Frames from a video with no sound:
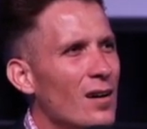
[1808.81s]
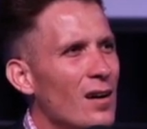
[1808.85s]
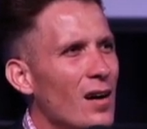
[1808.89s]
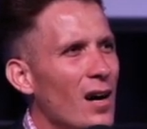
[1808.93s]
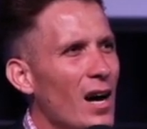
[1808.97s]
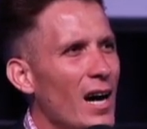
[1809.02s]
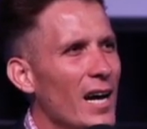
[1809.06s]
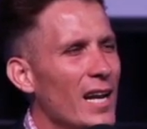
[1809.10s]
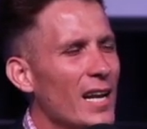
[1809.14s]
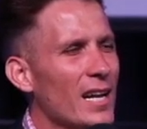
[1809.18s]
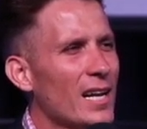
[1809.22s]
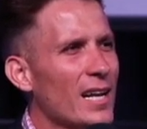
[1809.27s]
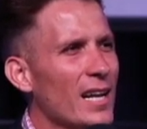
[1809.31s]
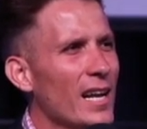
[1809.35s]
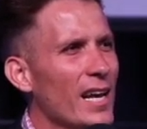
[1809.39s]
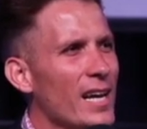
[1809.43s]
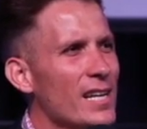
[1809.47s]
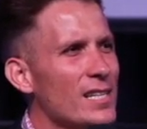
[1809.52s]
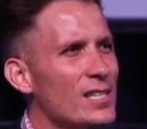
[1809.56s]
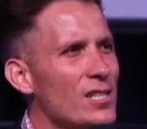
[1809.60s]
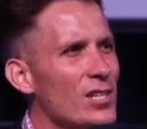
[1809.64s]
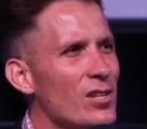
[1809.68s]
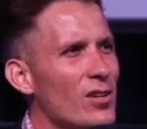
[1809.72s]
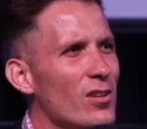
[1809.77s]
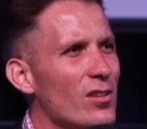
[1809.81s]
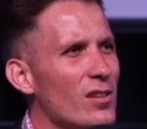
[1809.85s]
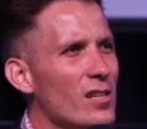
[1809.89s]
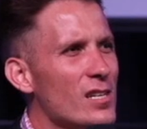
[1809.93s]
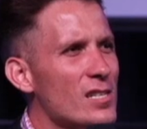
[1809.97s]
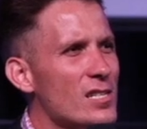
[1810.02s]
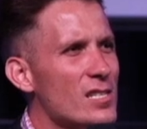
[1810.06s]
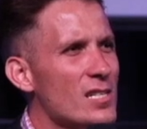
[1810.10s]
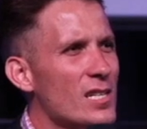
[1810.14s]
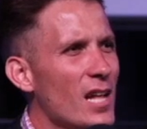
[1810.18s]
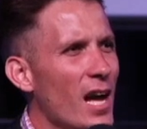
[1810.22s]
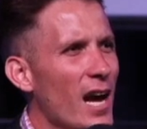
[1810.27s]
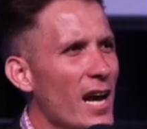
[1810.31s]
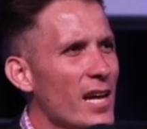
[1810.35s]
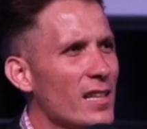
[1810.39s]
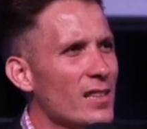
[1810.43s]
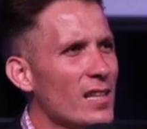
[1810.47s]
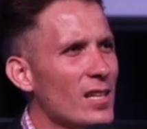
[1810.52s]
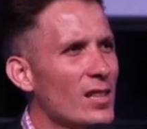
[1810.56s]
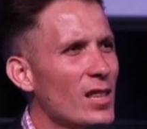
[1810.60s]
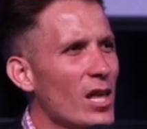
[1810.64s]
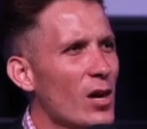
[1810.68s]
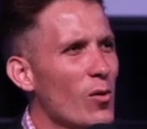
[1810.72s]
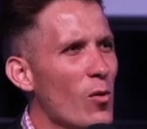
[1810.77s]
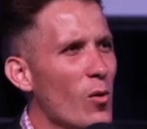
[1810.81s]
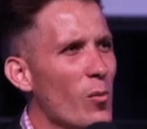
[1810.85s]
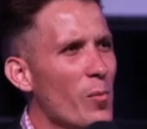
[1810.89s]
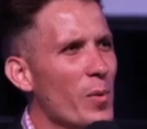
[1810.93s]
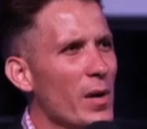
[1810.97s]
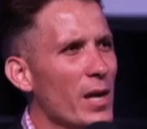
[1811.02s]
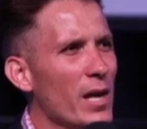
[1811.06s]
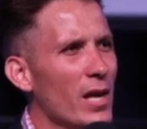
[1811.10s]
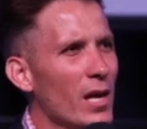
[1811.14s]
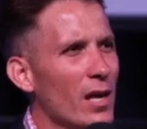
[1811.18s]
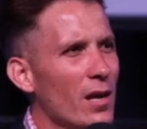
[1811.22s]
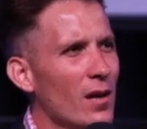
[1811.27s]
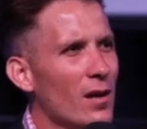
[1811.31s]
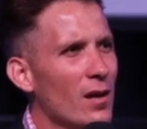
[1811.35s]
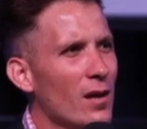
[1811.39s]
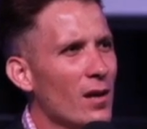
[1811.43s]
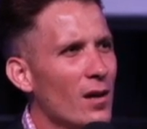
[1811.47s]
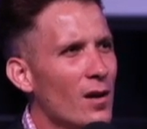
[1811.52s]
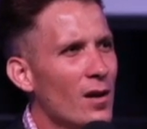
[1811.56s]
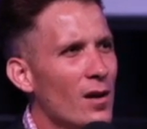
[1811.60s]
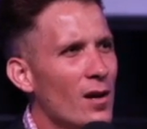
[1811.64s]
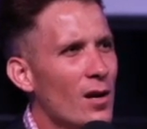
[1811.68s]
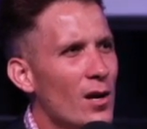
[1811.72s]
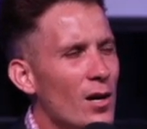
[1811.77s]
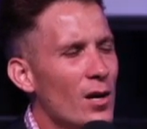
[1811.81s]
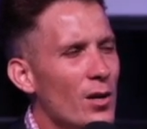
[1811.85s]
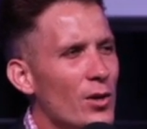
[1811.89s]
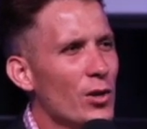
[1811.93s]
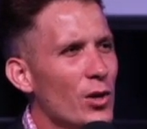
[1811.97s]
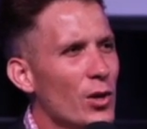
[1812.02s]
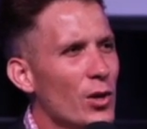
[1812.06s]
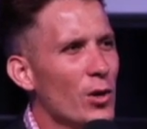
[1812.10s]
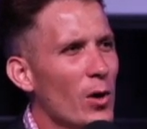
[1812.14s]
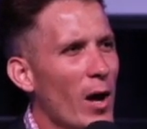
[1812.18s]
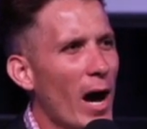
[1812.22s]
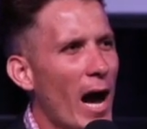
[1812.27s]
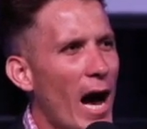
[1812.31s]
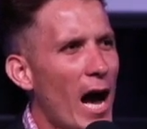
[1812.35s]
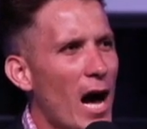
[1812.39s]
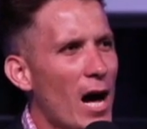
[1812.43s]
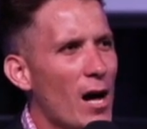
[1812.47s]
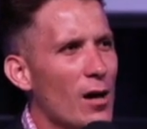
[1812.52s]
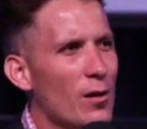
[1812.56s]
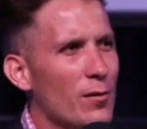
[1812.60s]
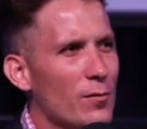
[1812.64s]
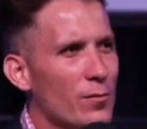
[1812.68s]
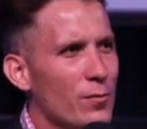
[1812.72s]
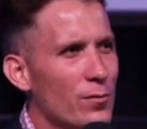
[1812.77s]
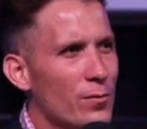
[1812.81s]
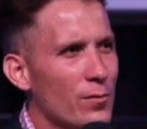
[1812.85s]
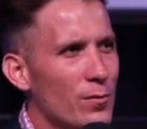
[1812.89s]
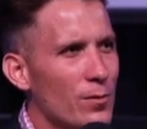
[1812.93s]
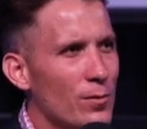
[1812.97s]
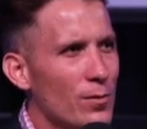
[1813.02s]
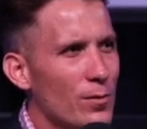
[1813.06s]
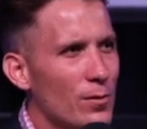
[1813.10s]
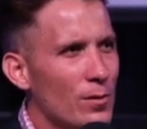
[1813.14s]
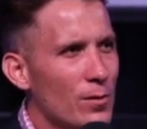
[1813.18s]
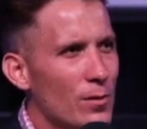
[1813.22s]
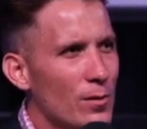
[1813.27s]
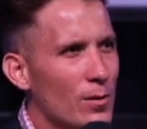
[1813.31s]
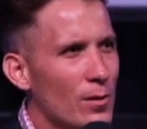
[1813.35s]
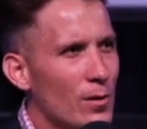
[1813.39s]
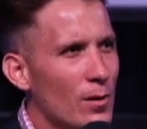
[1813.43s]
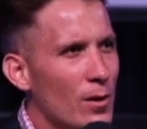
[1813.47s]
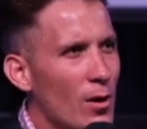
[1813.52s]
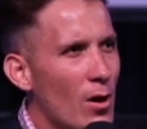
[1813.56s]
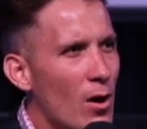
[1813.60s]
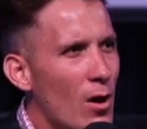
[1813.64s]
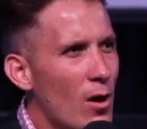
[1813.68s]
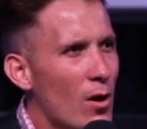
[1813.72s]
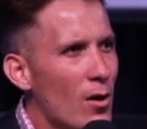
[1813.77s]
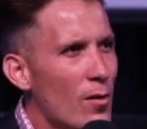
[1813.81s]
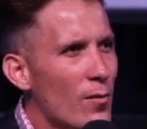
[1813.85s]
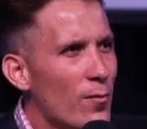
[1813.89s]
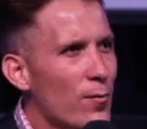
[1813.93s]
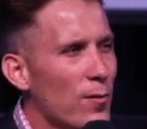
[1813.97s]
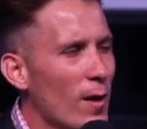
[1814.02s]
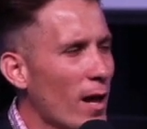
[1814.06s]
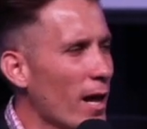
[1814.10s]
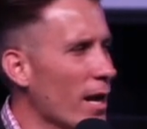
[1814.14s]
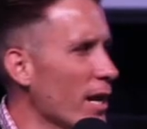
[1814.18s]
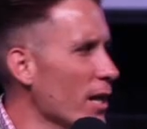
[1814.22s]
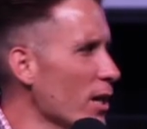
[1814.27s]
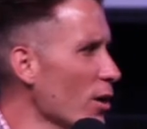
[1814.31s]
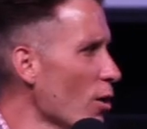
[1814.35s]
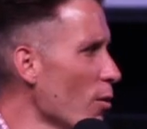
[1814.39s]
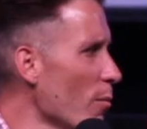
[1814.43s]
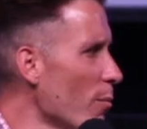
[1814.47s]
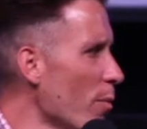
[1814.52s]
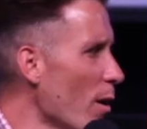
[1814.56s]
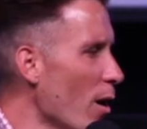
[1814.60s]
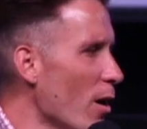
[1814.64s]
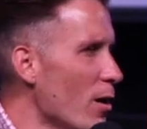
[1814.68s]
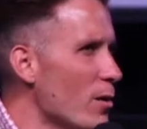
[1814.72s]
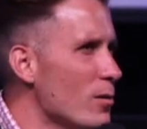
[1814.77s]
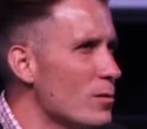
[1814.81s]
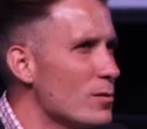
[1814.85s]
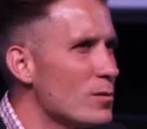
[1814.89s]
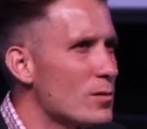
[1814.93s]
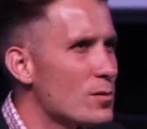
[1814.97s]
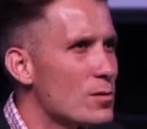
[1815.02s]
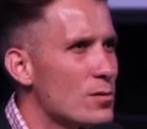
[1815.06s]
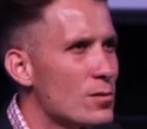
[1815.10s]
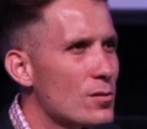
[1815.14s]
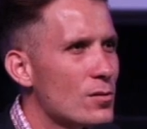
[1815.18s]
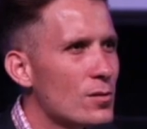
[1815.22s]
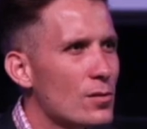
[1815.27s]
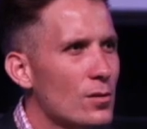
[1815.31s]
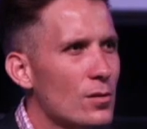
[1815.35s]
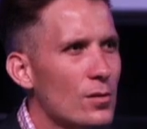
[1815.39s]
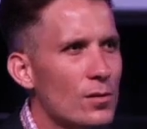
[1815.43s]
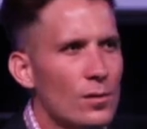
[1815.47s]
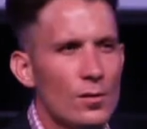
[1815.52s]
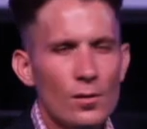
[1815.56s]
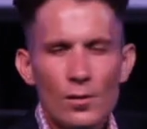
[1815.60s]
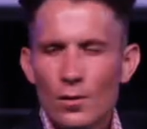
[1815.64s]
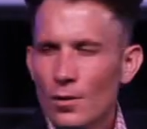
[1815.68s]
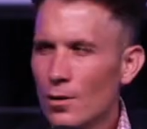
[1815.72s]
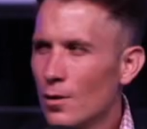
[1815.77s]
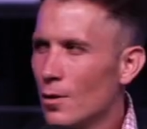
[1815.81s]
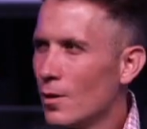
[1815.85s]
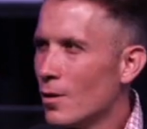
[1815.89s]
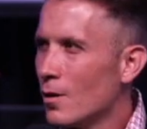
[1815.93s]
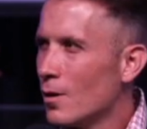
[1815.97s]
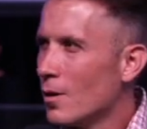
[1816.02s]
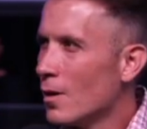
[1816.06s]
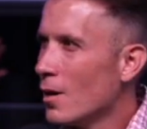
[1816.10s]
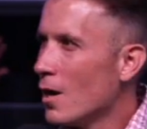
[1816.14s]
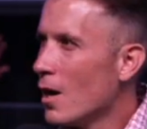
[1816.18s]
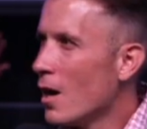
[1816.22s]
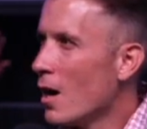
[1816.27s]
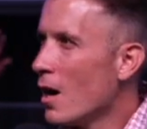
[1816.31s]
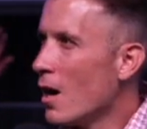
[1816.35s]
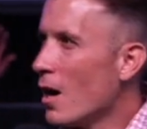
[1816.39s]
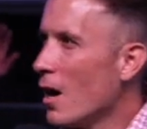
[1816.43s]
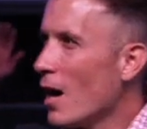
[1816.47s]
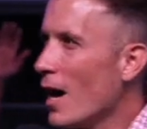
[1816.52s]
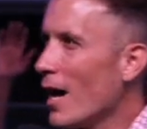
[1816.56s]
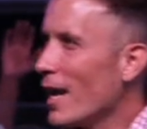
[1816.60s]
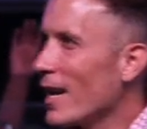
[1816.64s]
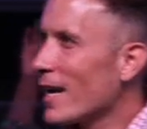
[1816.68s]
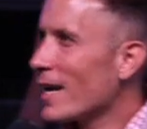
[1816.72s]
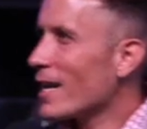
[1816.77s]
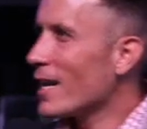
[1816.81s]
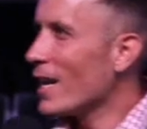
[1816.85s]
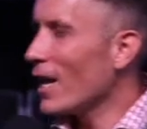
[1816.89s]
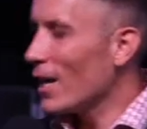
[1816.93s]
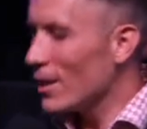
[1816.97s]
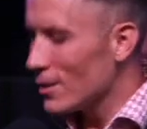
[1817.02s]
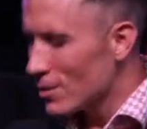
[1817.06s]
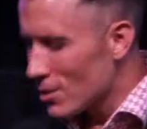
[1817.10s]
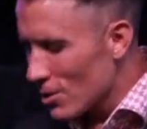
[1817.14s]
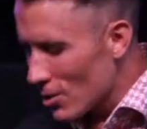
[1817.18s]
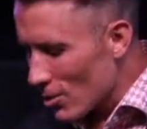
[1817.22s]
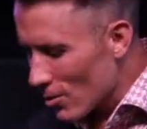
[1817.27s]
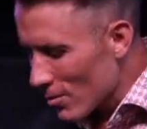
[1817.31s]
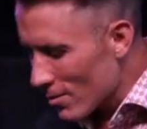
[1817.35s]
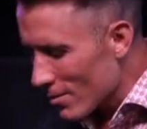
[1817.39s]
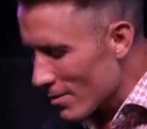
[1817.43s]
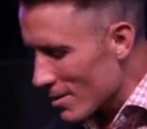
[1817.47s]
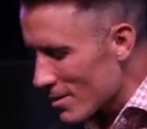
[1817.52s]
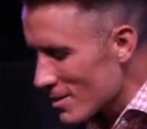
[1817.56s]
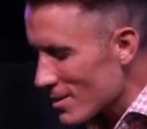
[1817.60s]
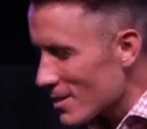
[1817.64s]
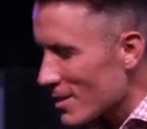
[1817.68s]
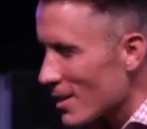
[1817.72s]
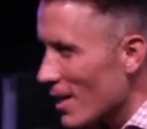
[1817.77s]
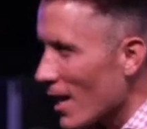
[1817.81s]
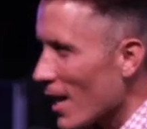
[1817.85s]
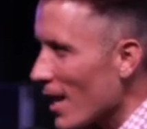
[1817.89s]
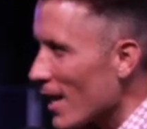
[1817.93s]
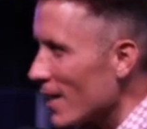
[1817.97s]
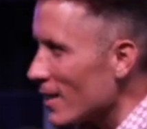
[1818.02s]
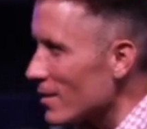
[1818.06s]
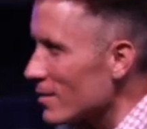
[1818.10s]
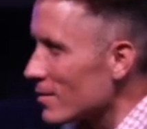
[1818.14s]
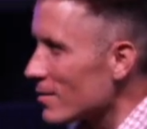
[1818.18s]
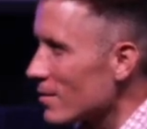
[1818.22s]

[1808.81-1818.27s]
I declare to you in this night that there will be new health, flooding your bones. I declare to you in this night